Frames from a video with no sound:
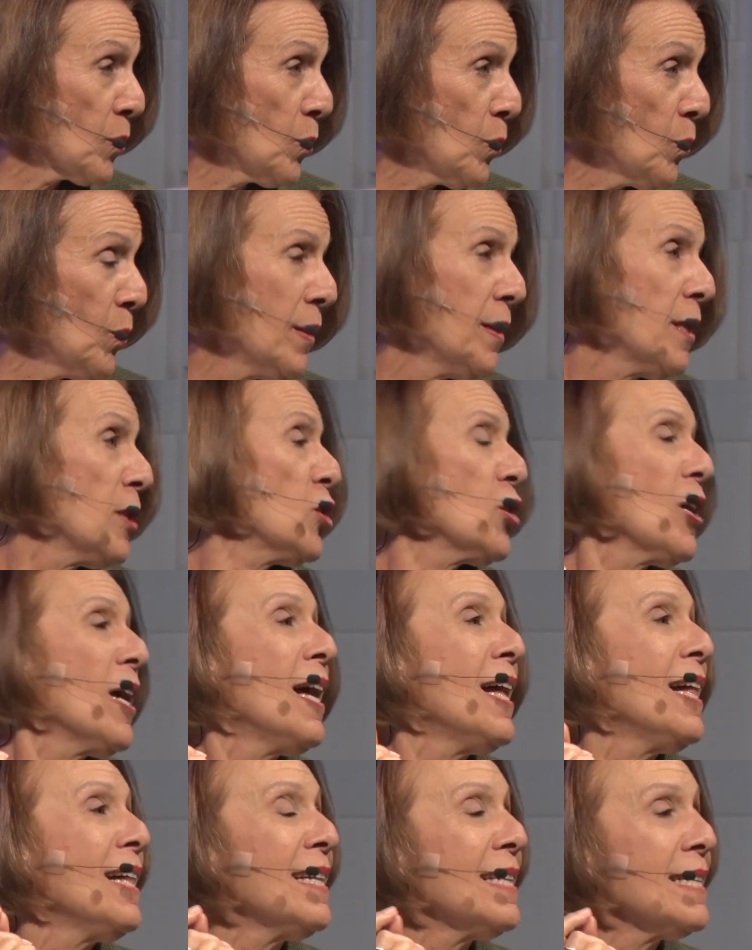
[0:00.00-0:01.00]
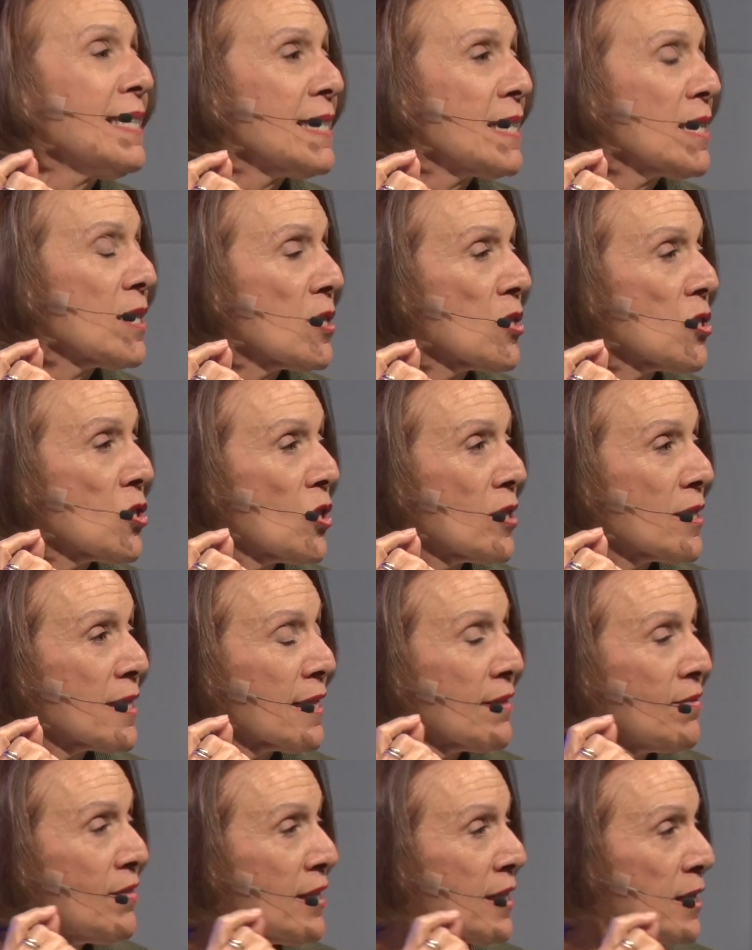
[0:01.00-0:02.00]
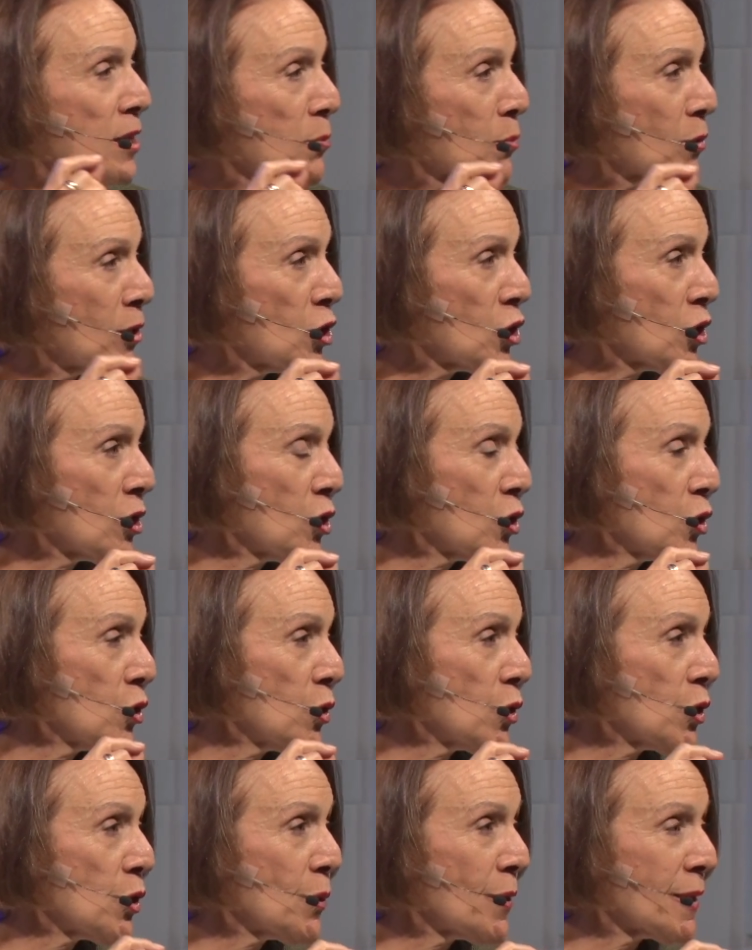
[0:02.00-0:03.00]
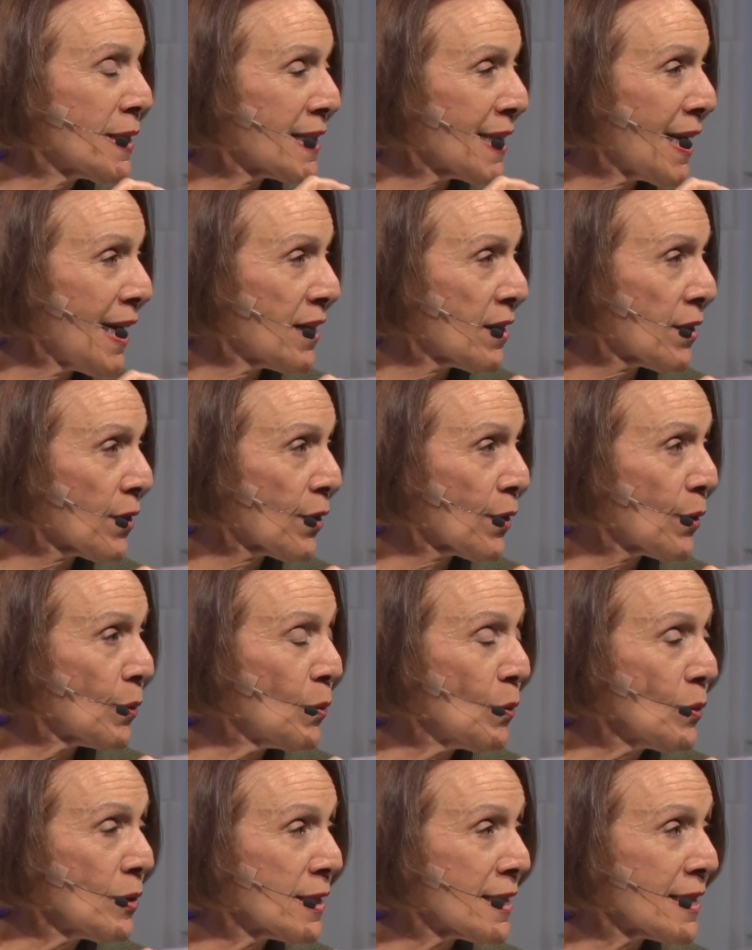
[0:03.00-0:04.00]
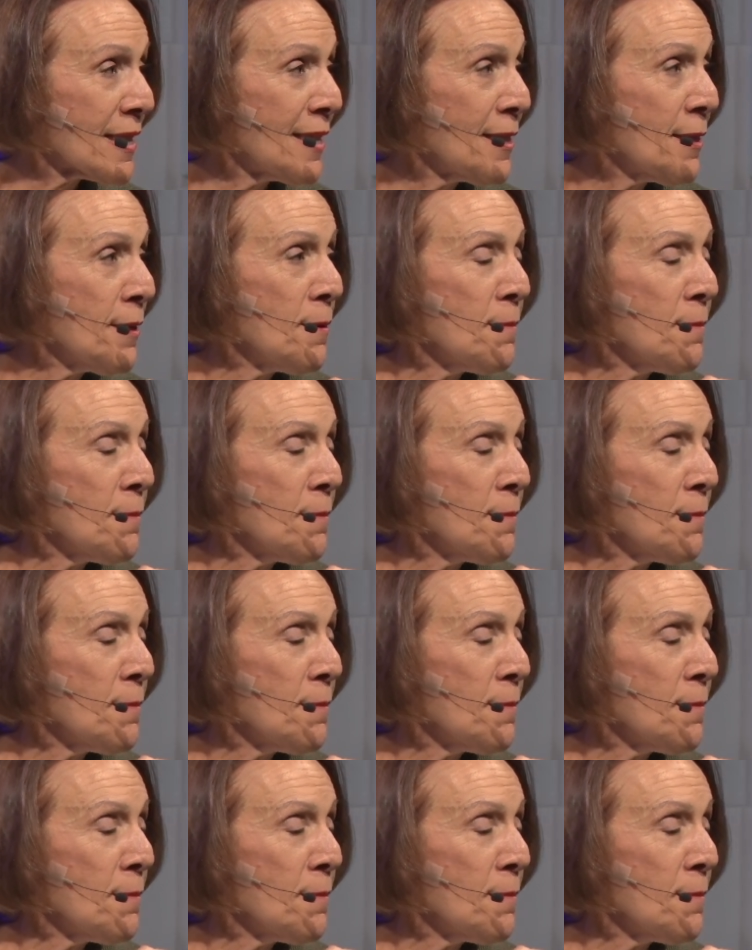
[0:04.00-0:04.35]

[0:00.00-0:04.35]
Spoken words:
When the child starts giving expression to suicidal thoughts,